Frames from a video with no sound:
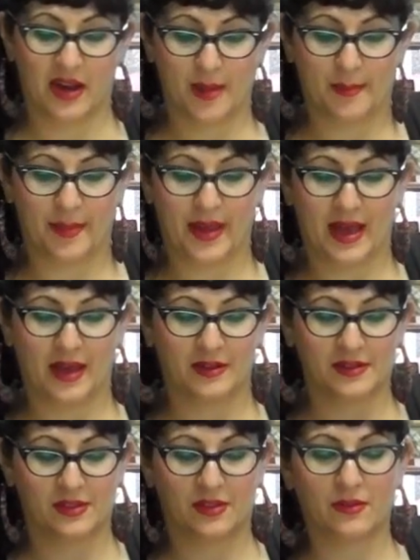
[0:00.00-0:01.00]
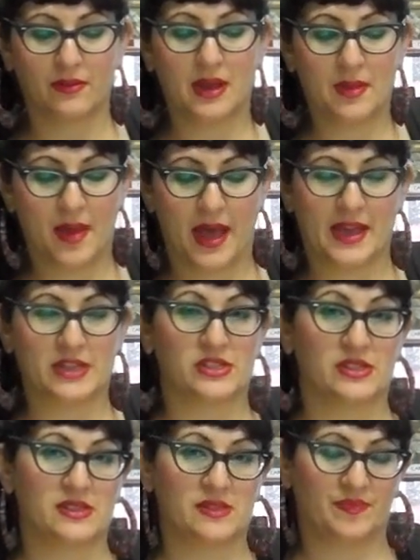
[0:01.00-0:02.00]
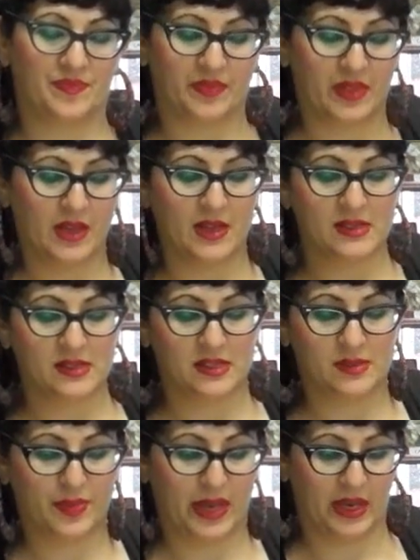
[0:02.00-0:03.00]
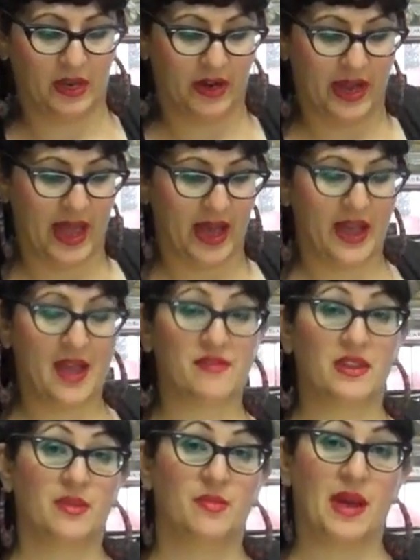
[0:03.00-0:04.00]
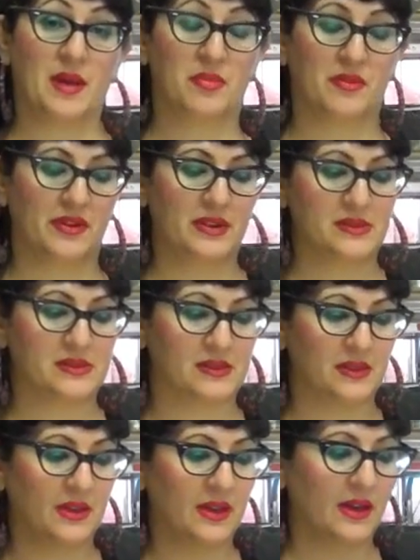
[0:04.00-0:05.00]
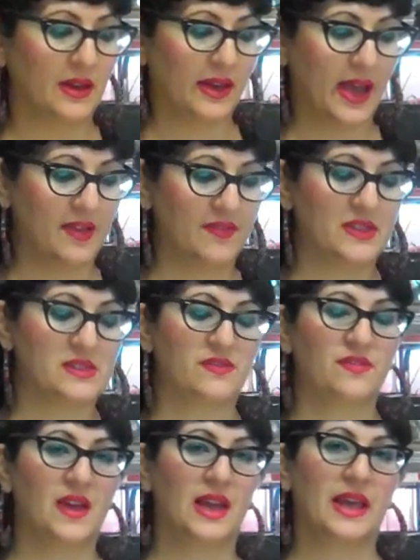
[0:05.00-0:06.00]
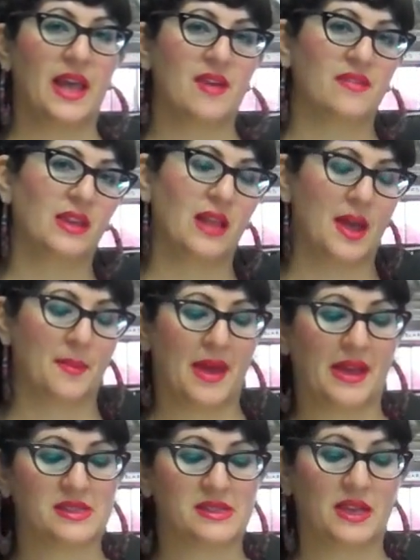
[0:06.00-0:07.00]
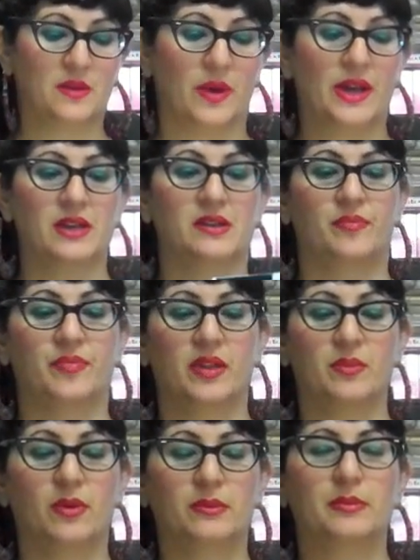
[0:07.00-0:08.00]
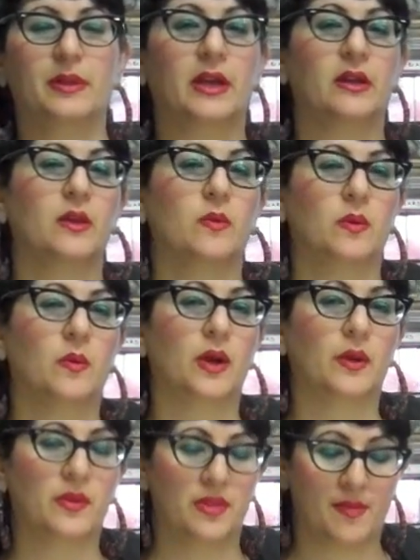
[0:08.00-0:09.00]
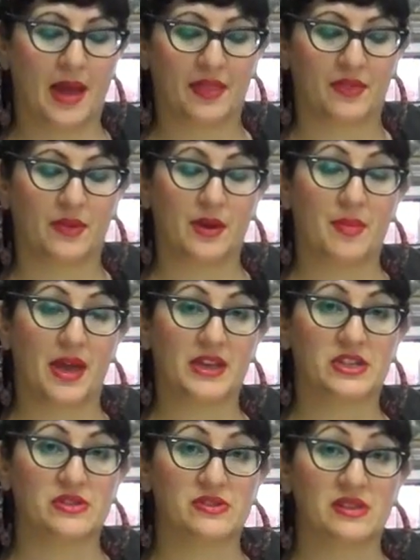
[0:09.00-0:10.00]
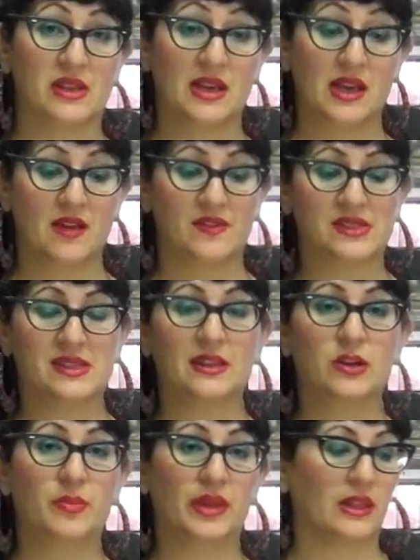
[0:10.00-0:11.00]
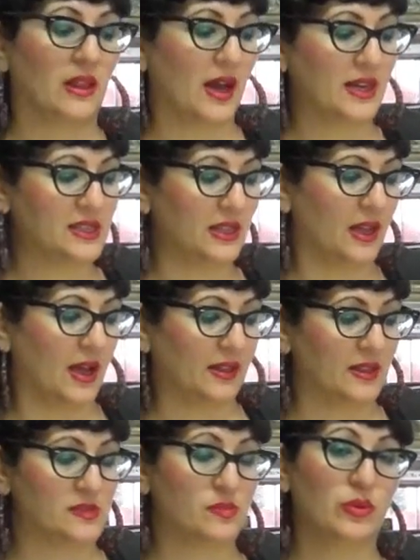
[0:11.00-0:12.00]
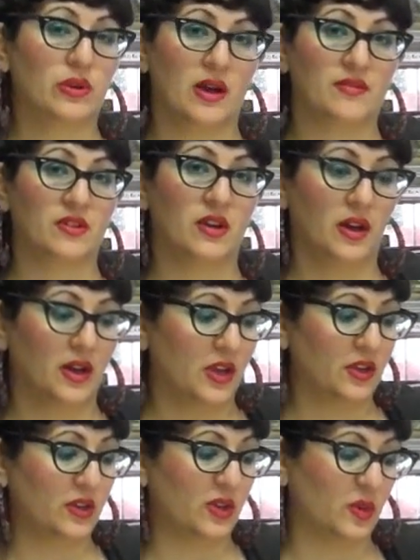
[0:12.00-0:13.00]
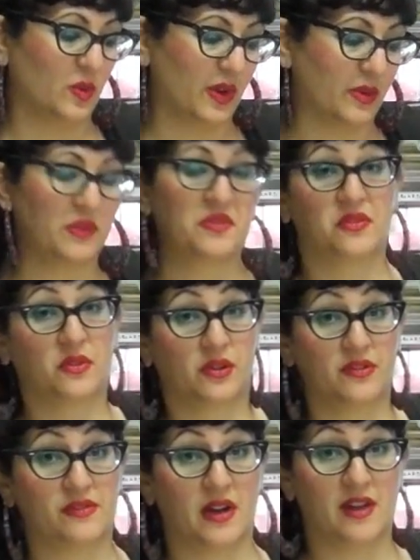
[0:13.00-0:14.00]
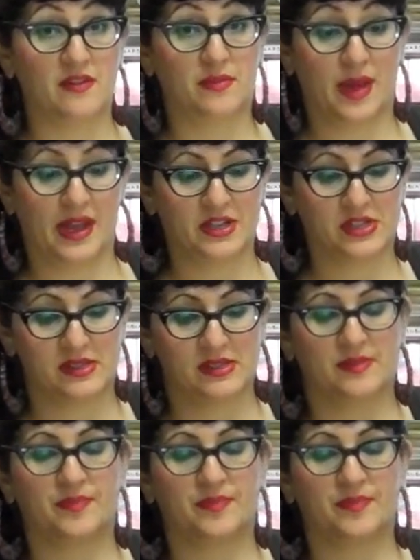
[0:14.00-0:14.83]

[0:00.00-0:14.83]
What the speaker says: about 3 pages. So depending on how heavy the paper is, okay, if it's fairly heavy like magazine weight, probably only want to work with about 3 pages. If it's a little bit lighter, like this book I've got, you could work with 4 or 5 pages.